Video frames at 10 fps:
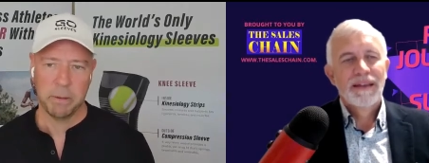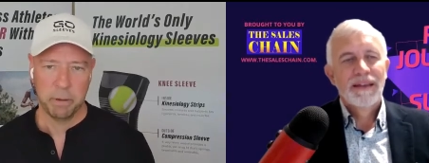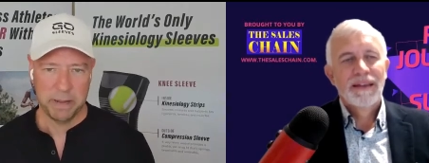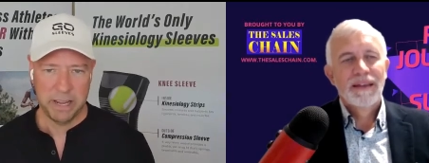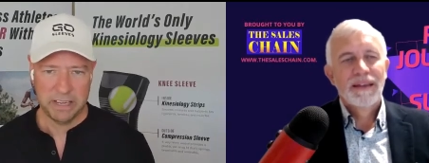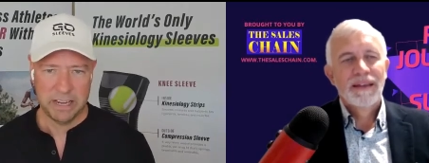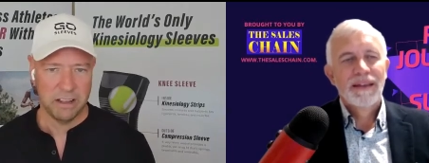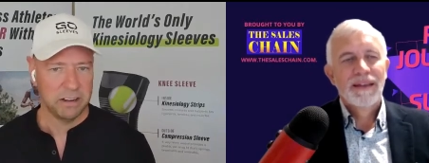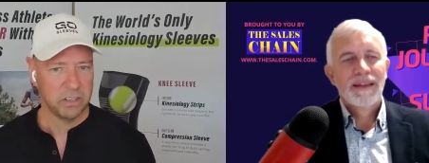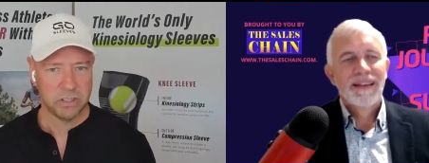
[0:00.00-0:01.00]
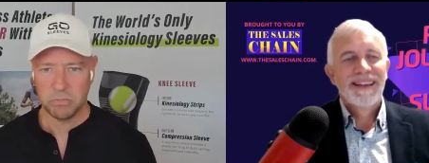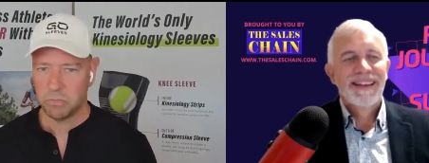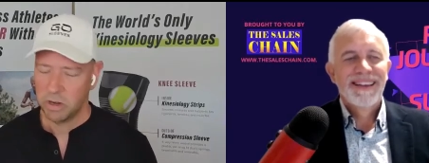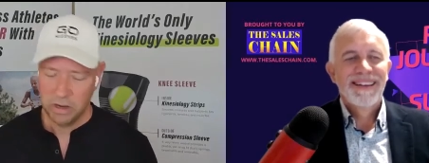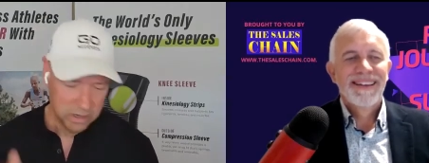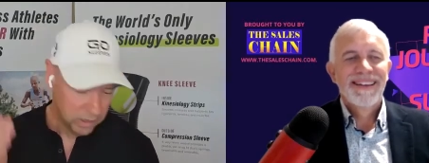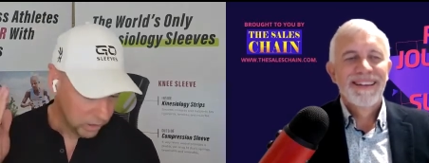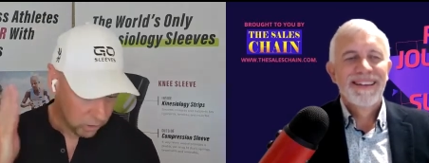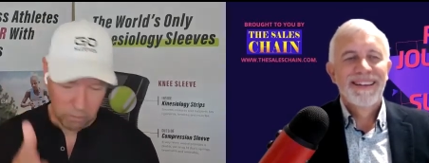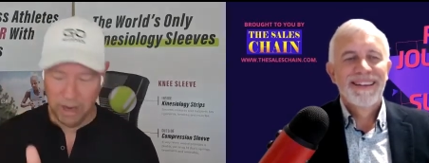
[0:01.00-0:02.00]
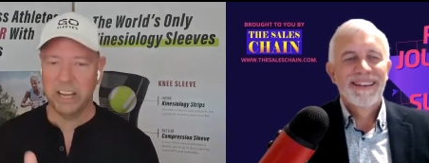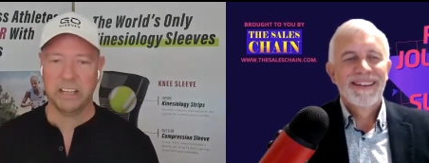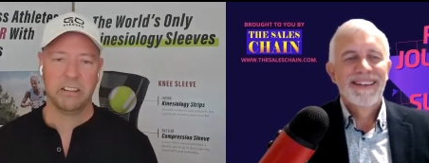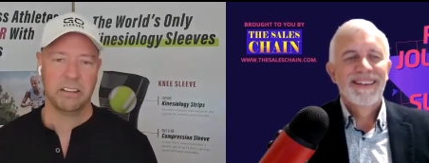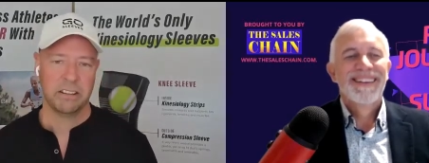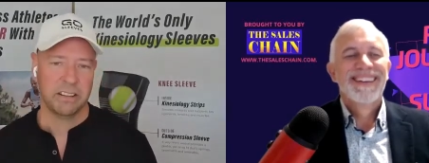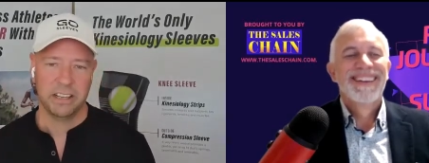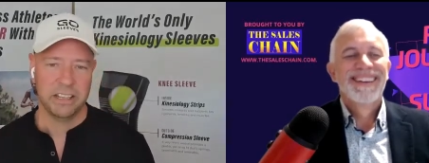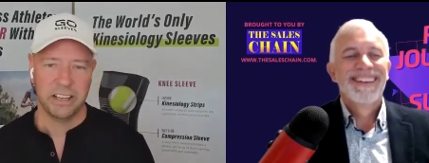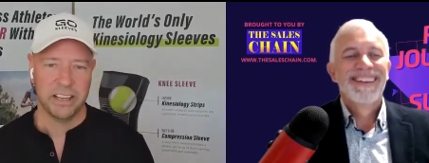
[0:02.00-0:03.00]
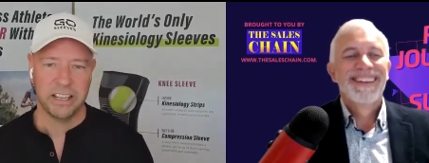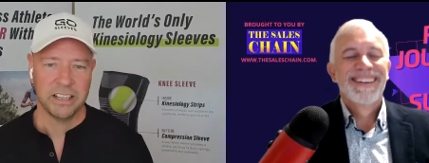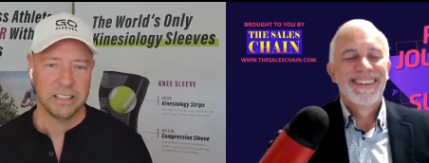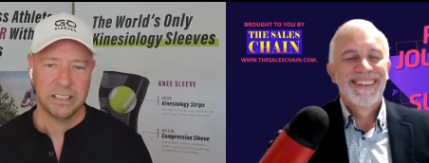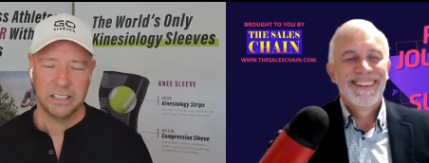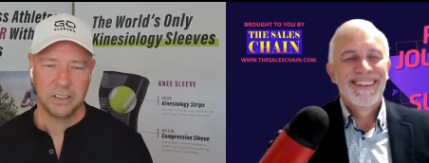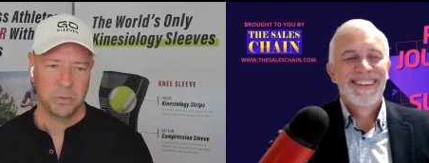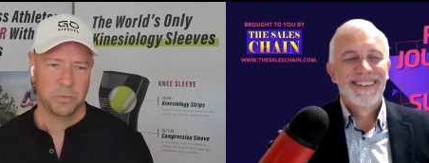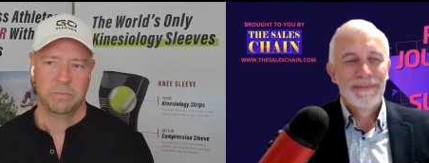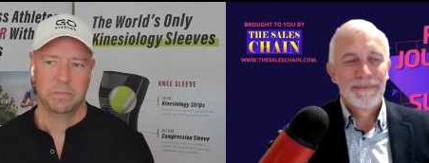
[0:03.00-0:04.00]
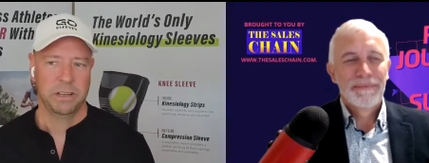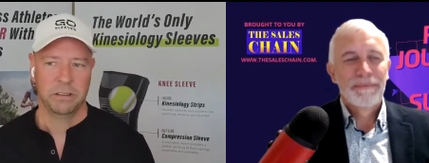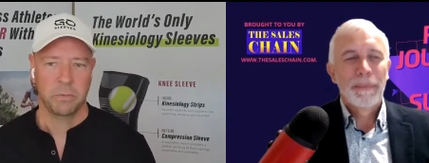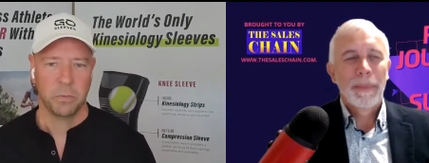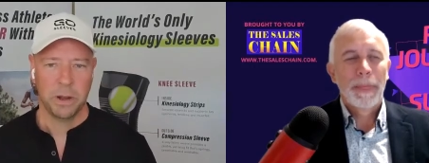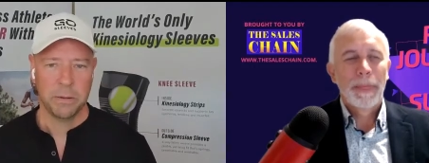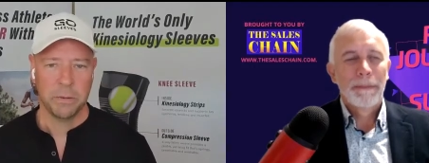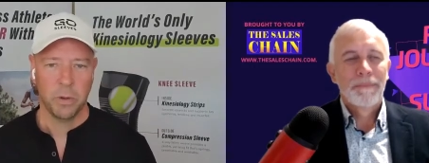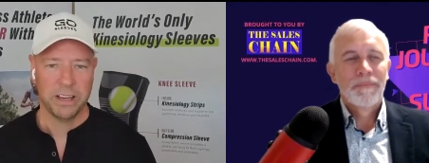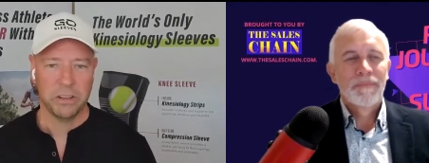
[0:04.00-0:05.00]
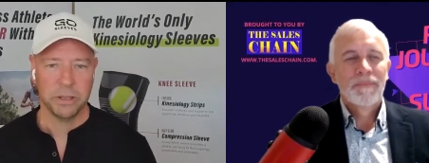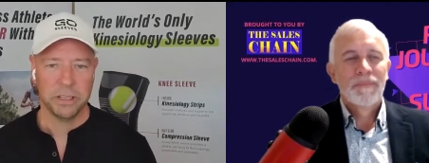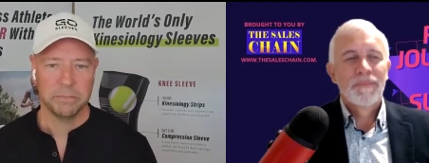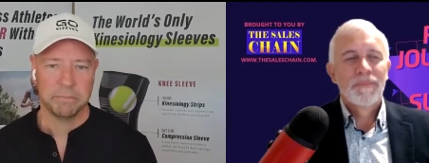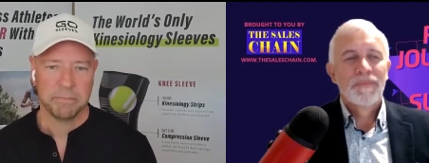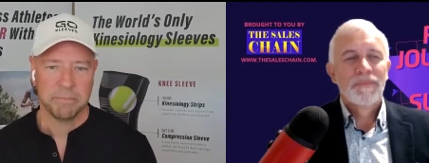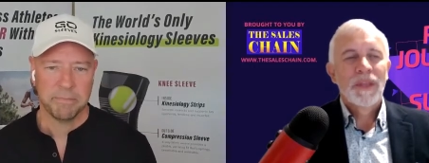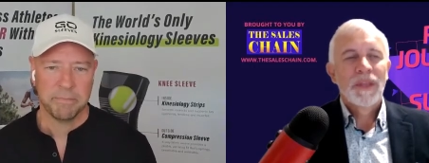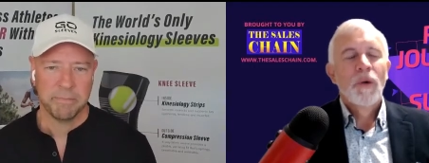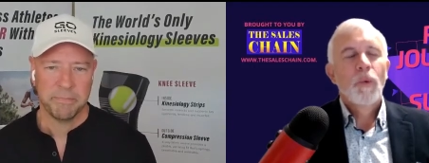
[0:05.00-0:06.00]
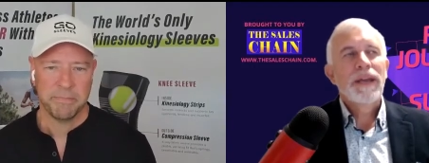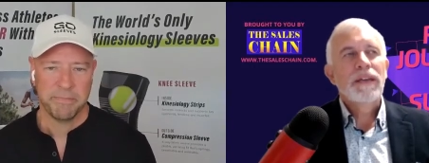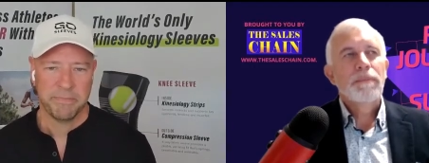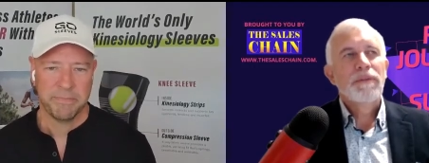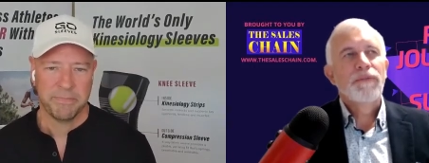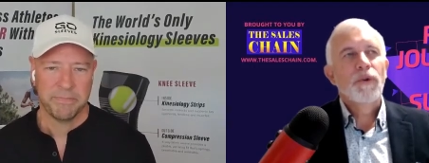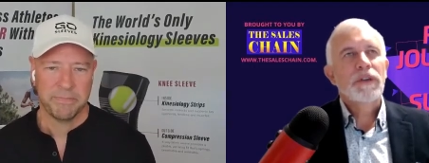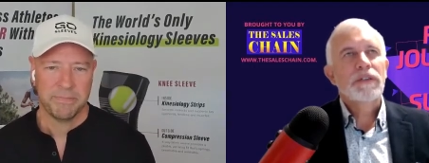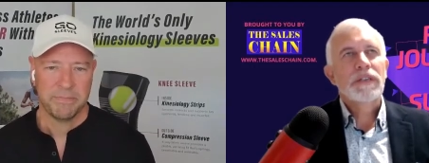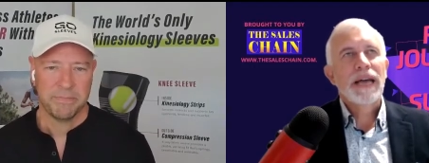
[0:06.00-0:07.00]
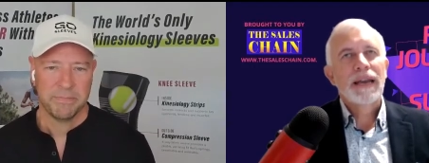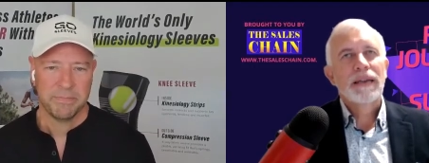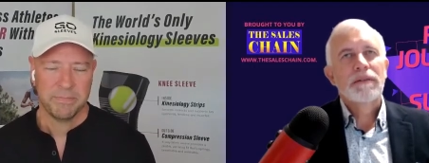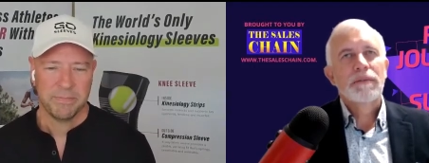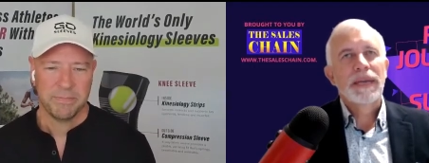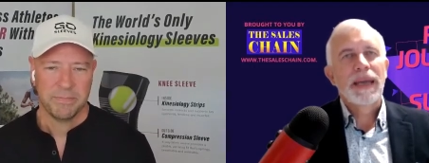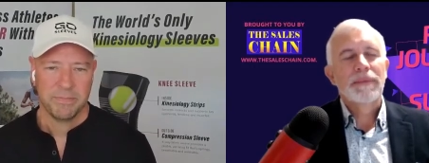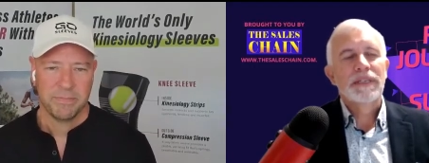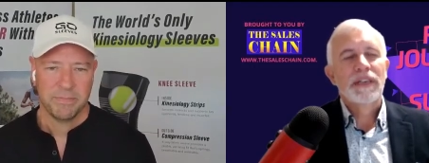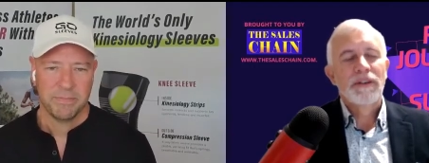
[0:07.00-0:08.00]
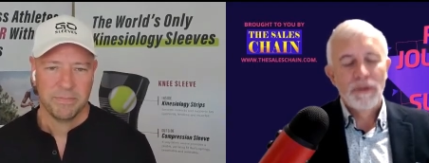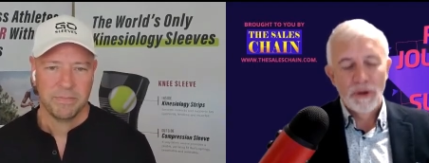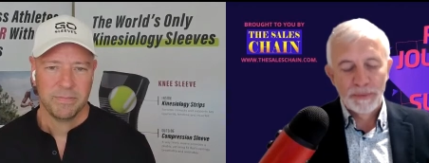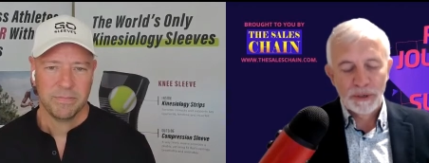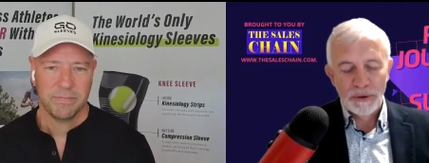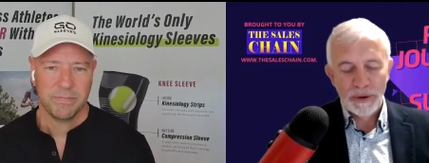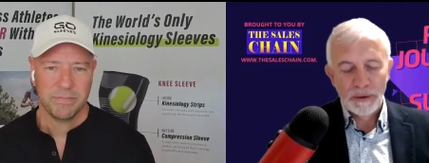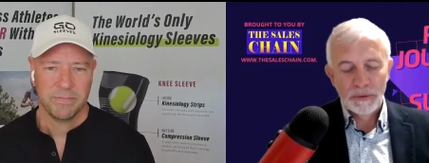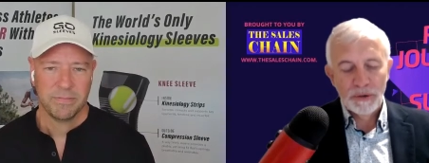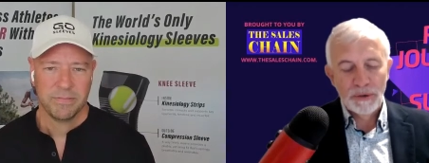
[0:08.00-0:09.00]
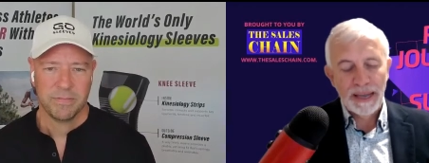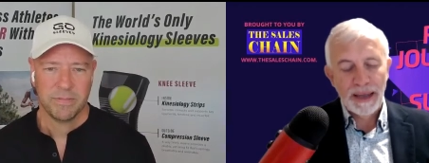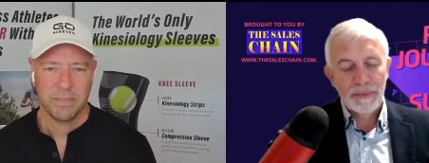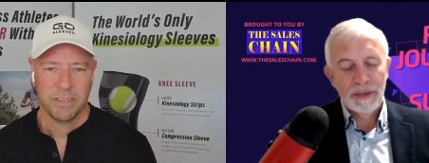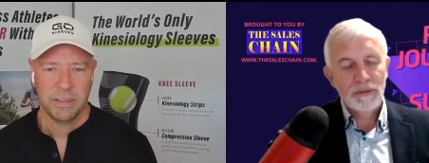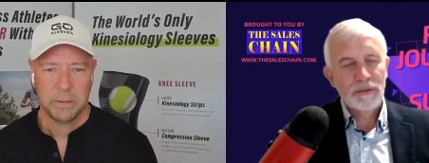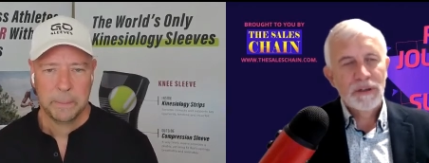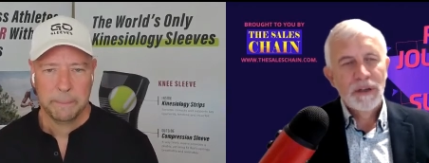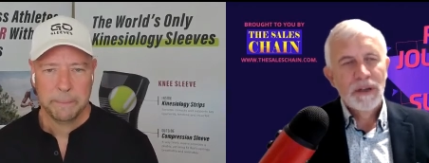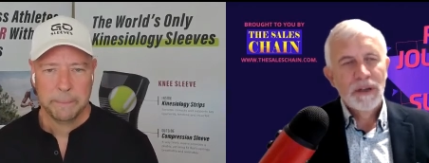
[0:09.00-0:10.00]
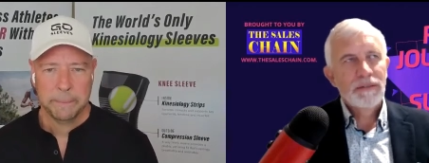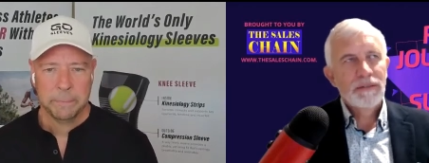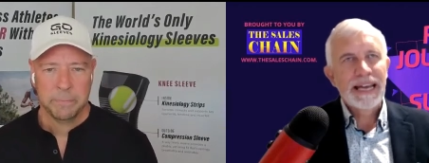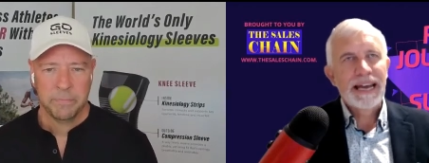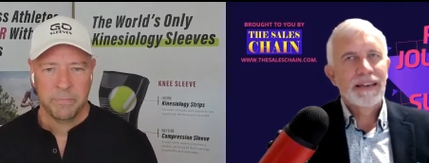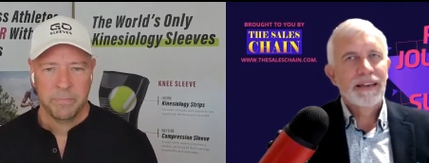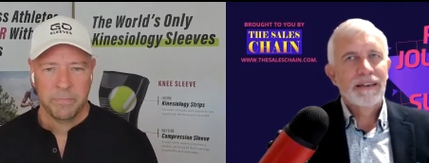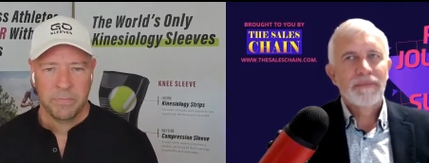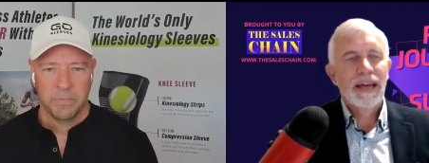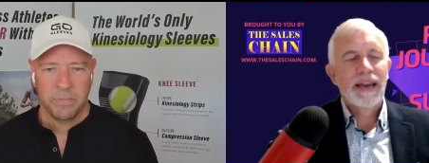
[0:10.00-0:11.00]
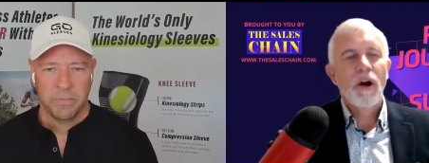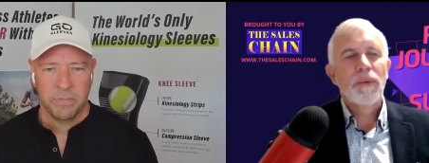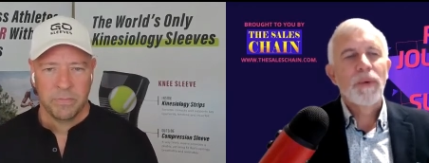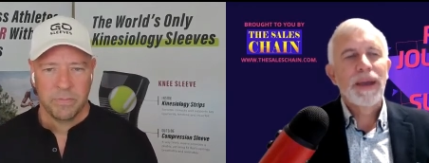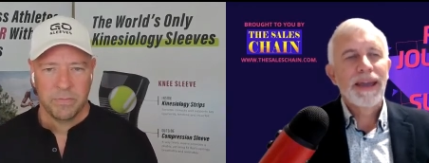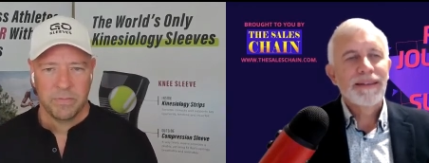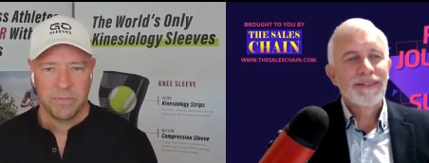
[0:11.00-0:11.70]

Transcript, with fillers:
Speaker 1: gonna put my head down and just grind and uh yeah why why do it
Speaker 2: when you before you started to become a serial entrepreneur I was looking up you looked you started an, an eyewear